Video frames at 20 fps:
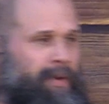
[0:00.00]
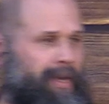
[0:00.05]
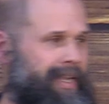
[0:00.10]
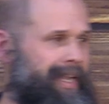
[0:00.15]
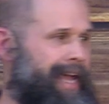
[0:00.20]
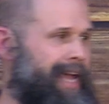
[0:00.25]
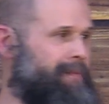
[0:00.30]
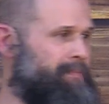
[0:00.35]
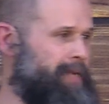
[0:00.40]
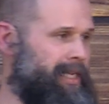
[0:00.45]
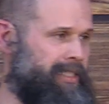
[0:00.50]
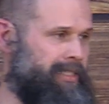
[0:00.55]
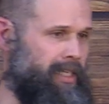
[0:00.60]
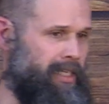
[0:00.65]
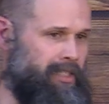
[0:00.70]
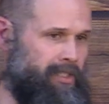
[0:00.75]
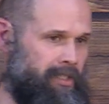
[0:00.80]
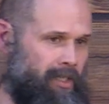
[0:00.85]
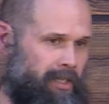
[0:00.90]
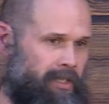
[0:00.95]
But God makes
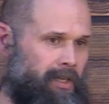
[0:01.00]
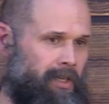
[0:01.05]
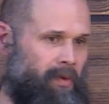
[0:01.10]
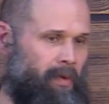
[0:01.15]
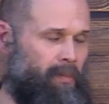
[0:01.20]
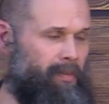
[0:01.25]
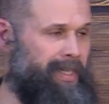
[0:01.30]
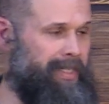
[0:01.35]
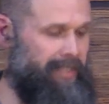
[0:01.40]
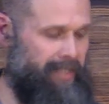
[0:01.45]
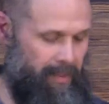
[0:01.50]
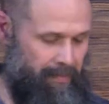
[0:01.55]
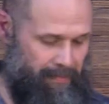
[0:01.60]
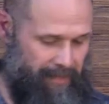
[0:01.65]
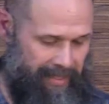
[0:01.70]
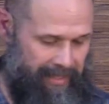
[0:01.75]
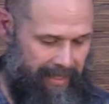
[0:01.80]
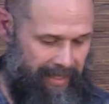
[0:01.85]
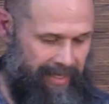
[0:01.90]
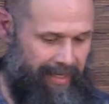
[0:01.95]
us look good. When we
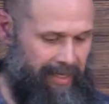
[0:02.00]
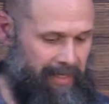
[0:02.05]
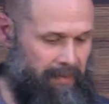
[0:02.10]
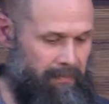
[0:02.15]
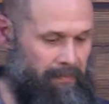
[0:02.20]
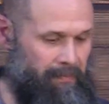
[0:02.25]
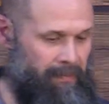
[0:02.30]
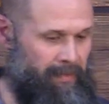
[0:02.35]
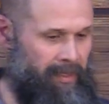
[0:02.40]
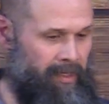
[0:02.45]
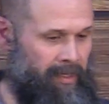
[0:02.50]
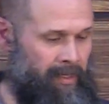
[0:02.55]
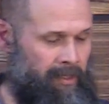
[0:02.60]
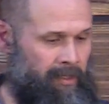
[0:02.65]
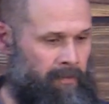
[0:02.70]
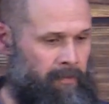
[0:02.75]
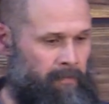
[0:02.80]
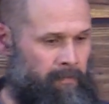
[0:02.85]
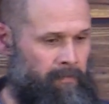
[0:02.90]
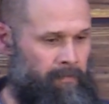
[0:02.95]
submit to Him,
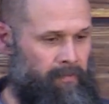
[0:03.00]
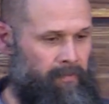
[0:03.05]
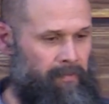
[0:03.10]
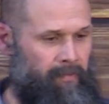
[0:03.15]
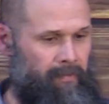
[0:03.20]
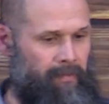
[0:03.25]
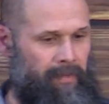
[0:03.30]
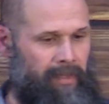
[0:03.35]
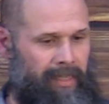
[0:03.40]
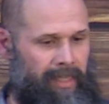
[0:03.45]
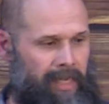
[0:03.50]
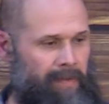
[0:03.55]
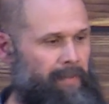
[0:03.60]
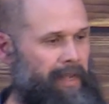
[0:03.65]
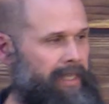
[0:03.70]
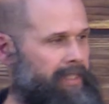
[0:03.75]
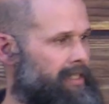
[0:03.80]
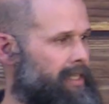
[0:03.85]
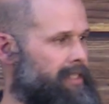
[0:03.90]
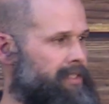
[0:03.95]
He
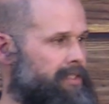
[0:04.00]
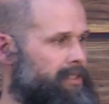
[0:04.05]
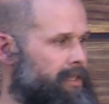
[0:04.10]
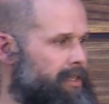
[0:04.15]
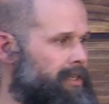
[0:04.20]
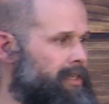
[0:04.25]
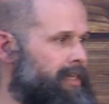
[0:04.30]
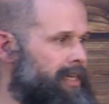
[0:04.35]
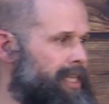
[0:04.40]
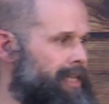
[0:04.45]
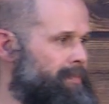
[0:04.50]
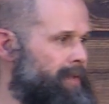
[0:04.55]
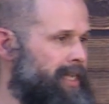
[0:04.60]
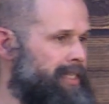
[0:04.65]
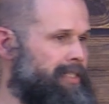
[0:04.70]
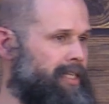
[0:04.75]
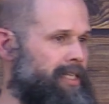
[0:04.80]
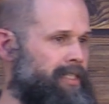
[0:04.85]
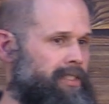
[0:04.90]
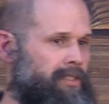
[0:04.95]
makes us look good. He
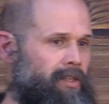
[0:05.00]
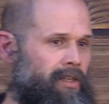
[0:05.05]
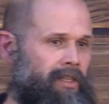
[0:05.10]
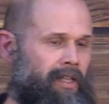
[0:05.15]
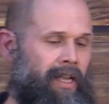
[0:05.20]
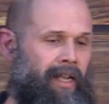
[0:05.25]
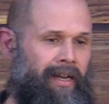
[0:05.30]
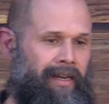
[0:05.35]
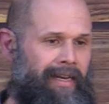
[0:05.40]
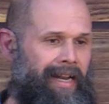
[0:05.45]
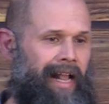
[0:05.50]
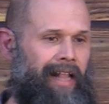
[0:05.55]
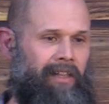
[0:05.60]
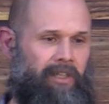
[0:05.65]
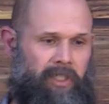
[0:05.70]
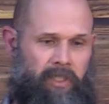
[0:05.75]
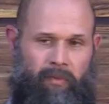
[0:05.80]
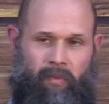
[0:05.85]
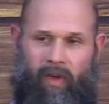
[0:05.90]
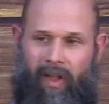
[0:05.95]
makes us look
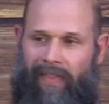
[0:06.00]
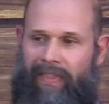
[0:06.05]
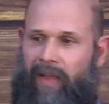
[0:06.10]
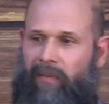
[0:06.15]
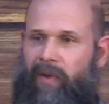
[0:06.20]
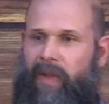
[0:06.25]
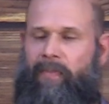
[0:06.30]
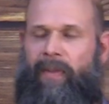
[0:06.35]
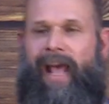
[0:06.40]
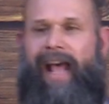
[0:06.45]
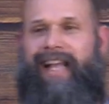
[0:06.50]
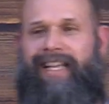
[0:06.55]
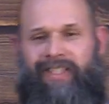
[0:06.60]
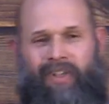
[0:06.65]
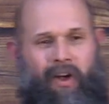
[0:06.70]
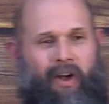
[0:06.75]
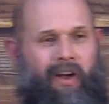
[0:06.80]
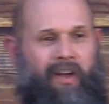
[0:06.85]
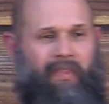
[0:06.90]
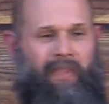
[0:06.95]
knowledgeable. And then we pass
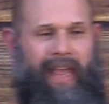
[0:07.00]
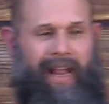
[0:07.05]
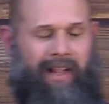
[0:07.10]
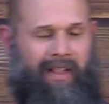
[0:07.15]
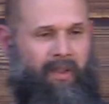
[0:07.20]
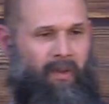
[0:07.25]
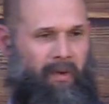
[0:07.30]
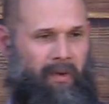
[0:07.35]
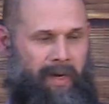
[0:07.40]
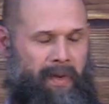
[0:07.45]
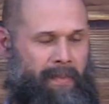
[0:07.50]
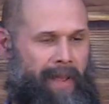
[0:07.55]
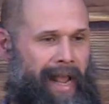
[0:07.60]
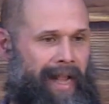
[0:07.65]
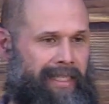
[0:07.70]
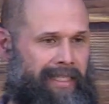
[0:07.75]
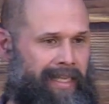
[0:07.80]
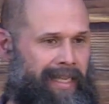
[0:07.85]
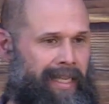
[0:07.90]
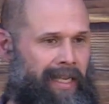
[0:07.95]
all that glory
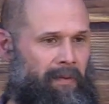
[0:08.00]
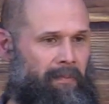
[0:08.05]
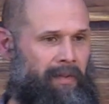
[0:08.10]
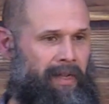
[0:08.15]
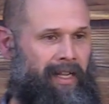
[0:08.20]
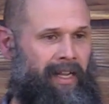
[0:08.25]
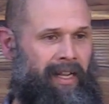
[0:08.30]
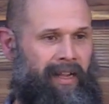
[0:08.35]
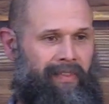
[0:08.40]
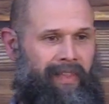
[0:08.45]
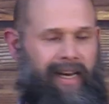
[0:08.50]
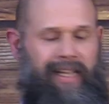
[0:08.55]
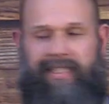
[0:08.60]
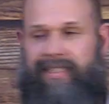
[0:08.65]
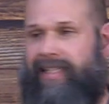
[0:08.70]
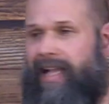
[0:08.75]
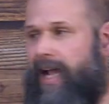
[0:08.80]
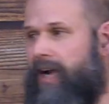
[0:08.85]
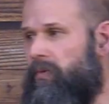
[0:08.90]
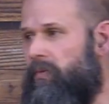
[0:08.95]
back to Him. That
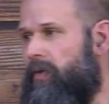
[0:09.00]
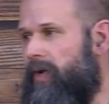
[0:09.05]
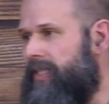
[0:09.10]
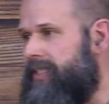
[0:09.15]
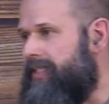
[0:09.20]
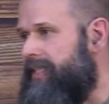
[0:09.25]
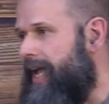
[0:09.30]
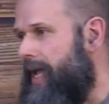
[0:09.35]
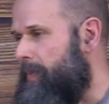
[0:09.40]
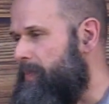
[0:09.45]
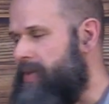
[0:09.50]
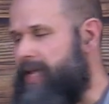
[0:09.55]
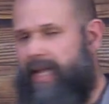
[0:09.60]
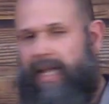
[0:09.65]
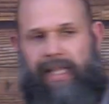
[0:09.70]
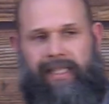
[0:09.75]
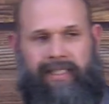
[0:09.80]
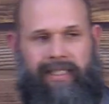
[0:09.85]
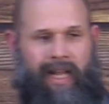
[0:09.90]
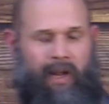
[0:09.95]
it's not
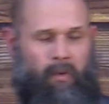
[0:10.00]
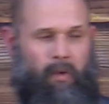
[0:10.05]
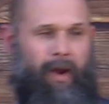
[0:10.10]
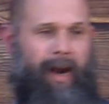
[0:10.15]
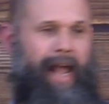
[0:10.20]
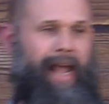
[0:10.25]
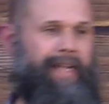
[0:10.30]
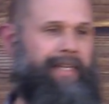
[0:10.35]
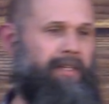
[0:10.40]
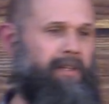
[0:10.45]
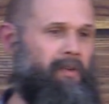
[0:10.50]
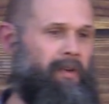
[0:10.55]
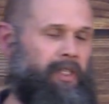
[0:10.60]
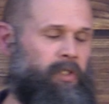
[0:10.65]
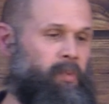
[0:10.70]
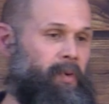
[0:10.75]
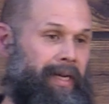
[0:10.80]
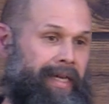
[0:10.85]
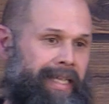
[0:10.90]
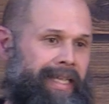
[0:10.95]
me, it's not what I do,
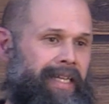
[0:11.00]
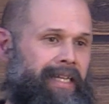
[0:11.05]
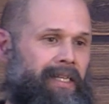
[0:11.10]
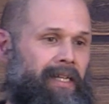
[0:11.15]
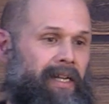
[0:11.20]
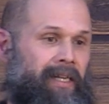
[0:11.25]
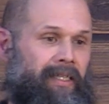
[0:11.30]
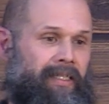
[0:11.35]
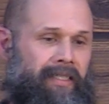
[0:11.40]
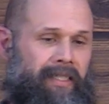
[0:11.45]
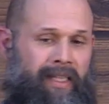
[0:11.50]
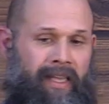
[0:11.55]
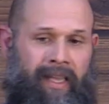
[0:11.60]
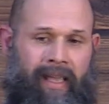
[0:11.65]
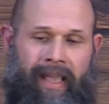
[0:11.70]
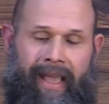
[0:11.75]
it's what He does.